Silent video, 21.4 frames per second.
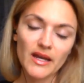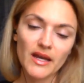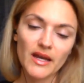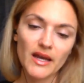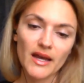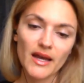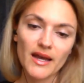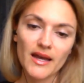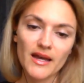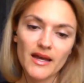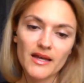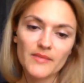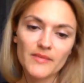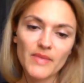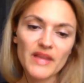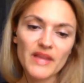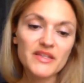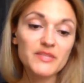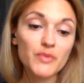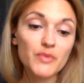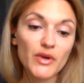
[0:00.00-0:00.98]
And
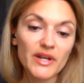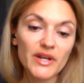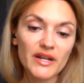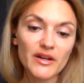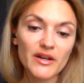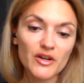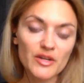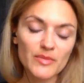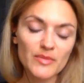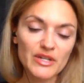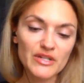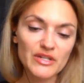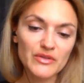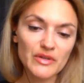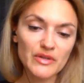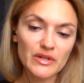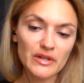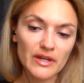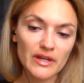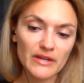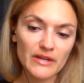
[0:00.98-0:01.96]
by this point, I'd already been
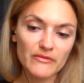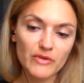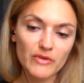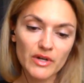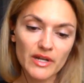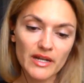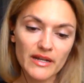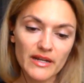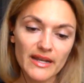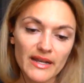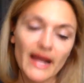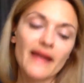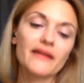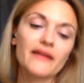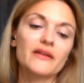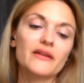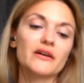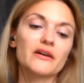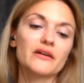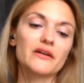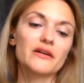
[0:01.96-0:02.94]
doing a lot of work in
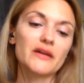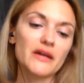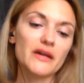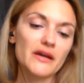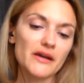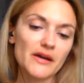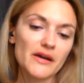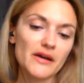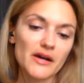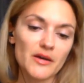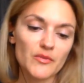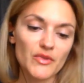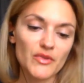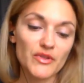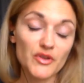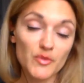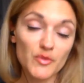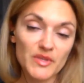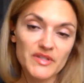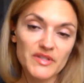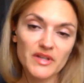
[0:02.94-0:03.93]
Canada
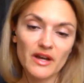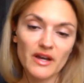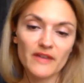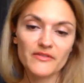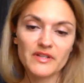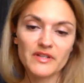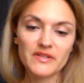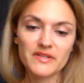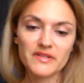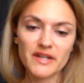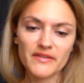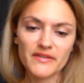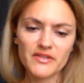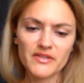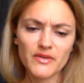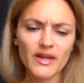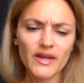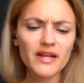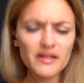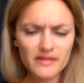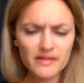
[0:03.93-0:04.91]
with Ubisoft and stuff.
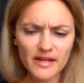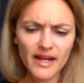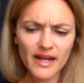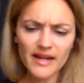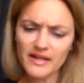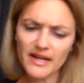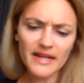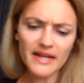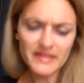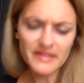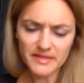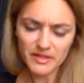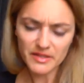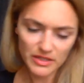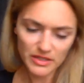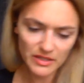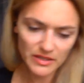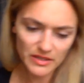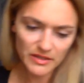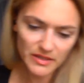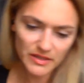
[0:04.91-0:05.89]
So I had a nice
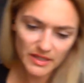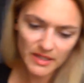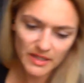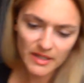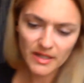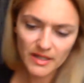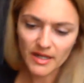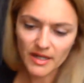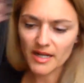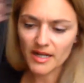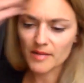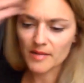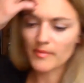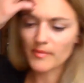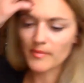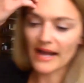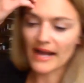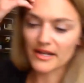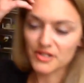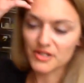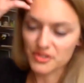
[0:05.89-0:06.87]
little
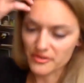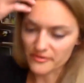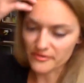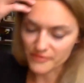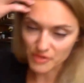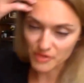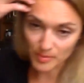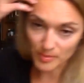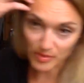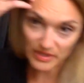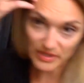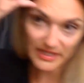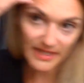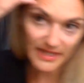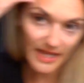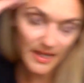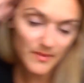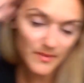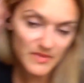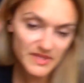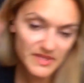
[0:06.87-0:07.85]
package of AAA
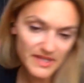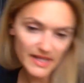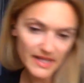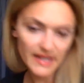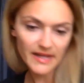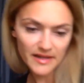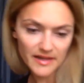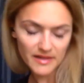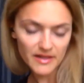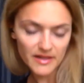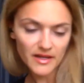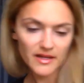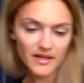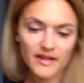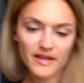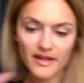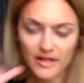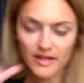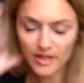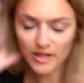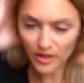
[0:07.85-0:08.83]
games that I
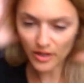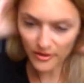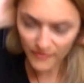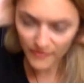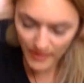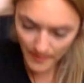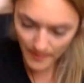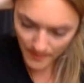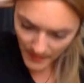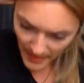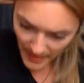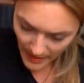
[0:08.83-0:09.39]
could call from.